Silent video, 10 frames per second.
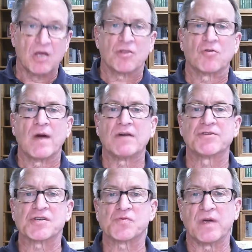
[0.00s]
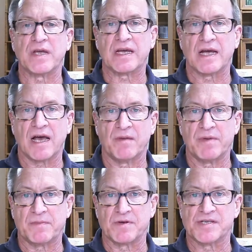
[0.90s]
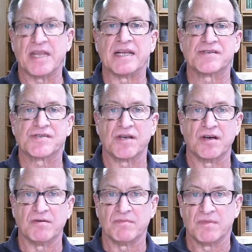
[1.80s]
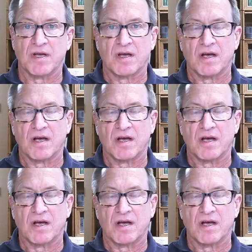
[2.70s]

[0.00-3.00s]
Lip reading: Throughout this week, I'll be presenting kind